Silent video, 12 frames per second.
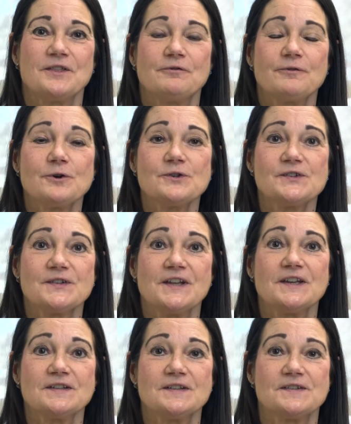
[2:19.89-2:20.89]
The first
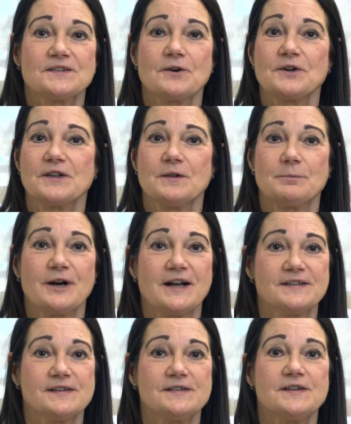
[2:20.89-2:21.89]
link to starting the
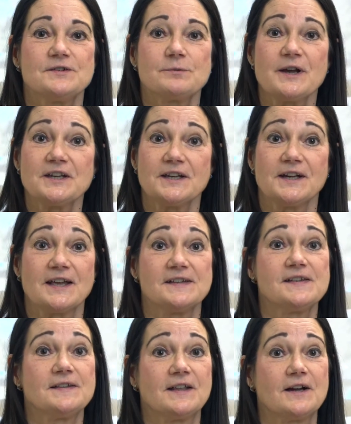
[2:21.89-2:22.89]
process is
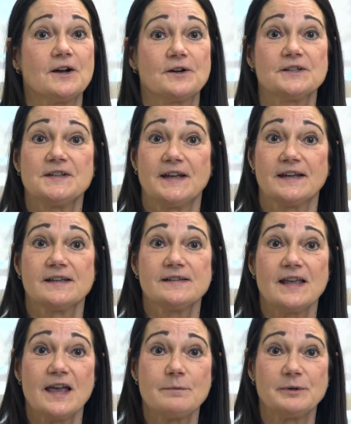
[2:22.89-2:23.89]
recognizing that a heart attack
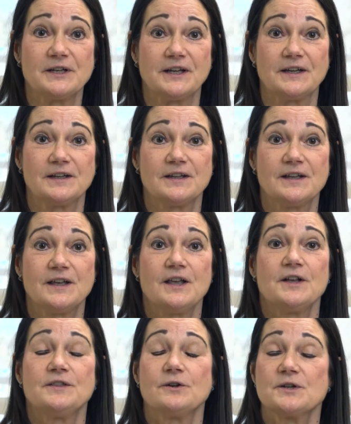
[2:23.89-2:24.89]
is happening.
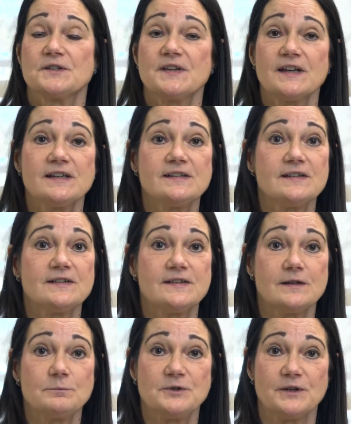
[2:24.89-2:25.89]
There are signs and
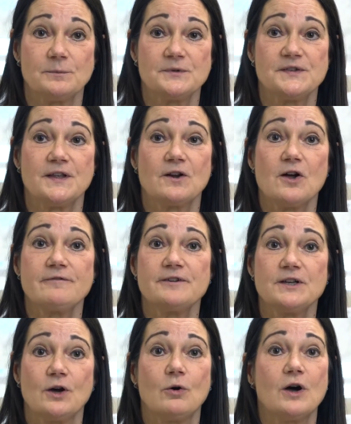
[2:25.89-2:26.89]
symptoms that
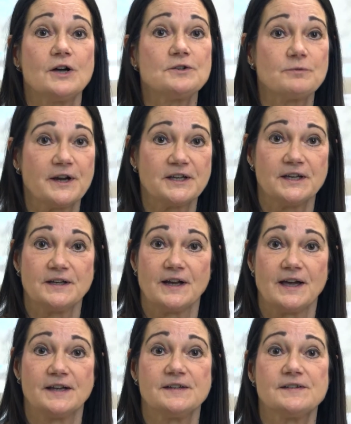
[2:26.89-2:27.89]
often go
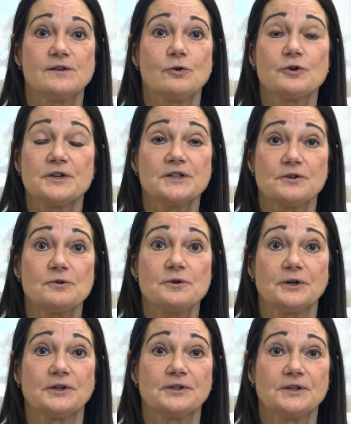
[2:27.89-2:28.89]
unrecognized or ignored.